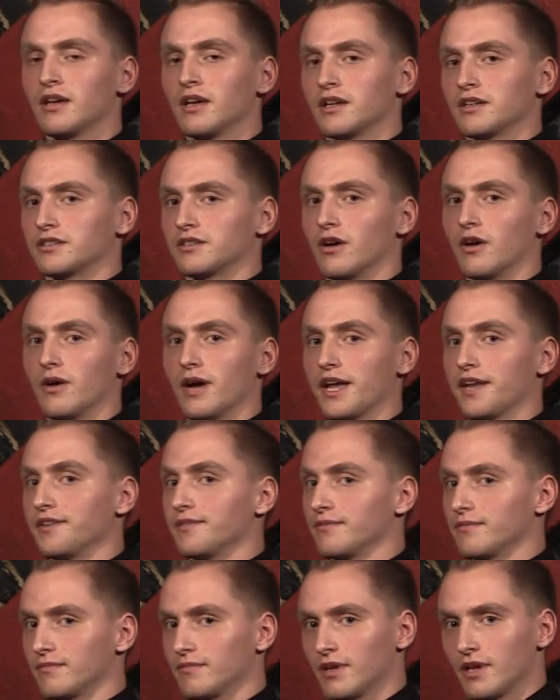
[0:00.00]
So,
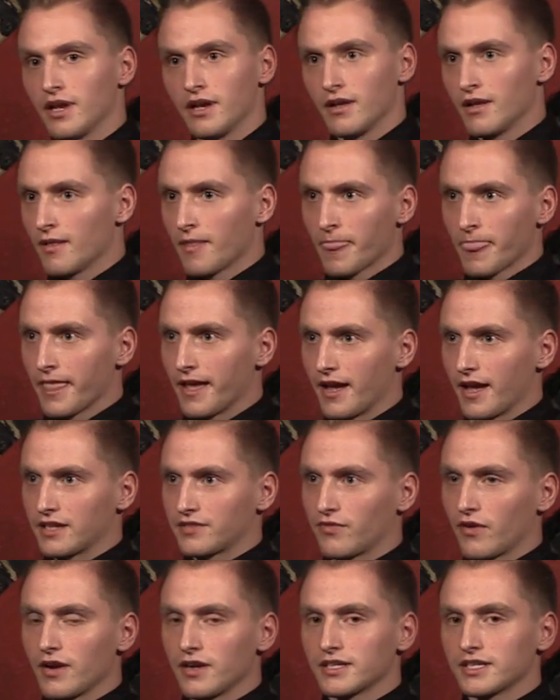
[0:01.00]
and as
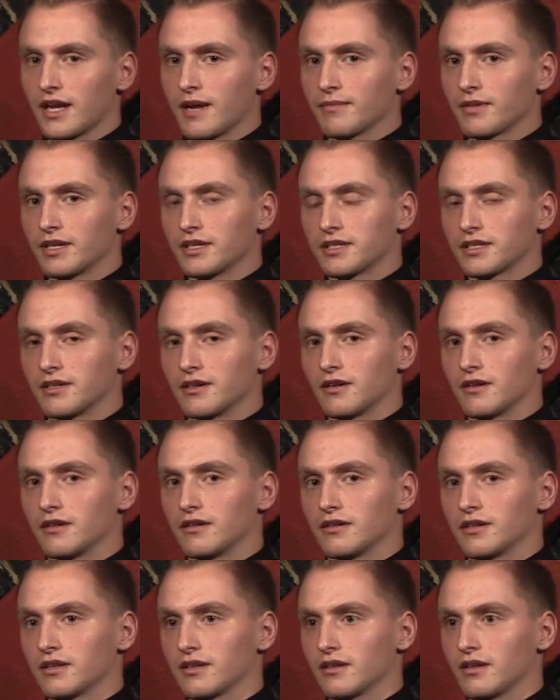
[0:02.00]
far as I'm
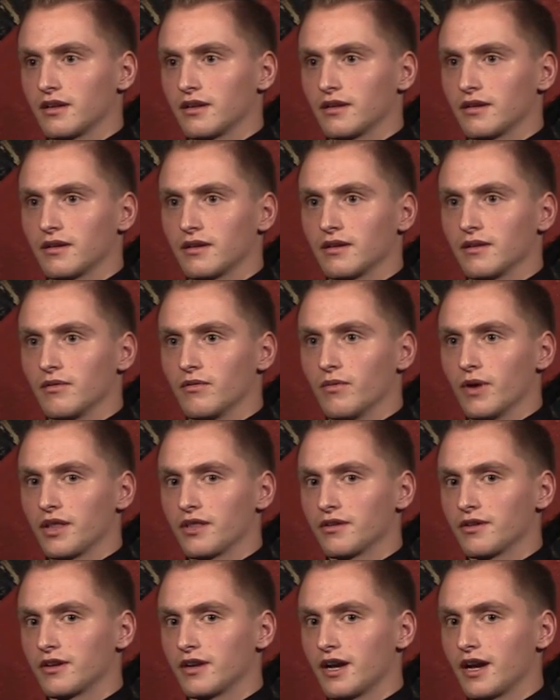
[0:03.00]
concerned,
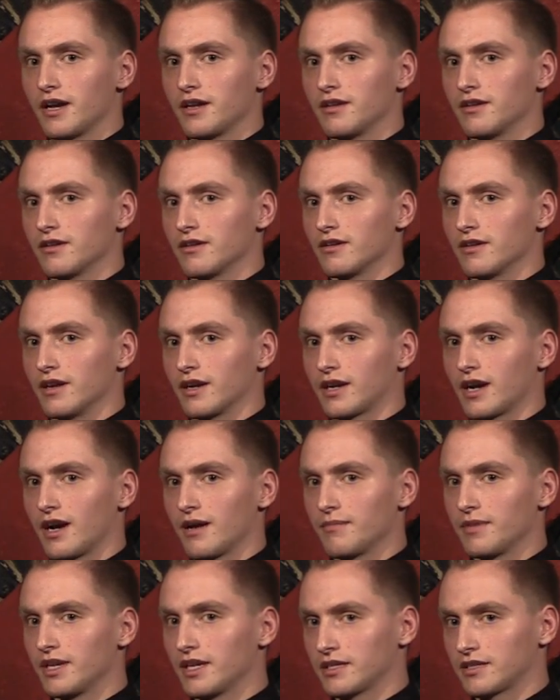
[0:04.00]
whether or not you're a
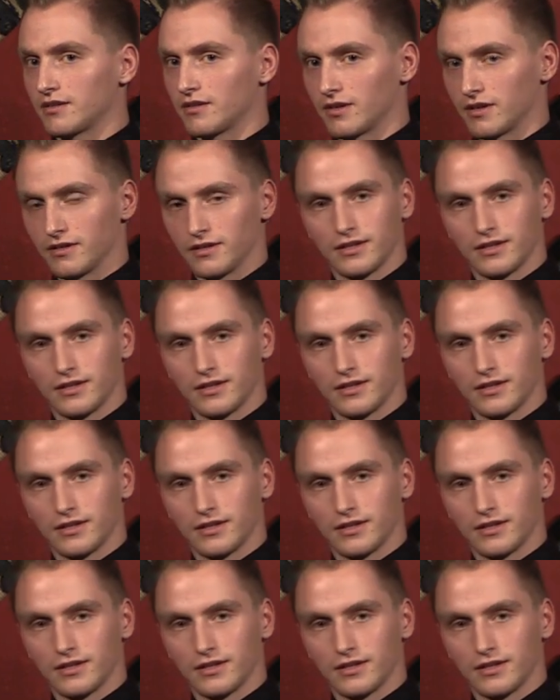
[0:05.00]
communist or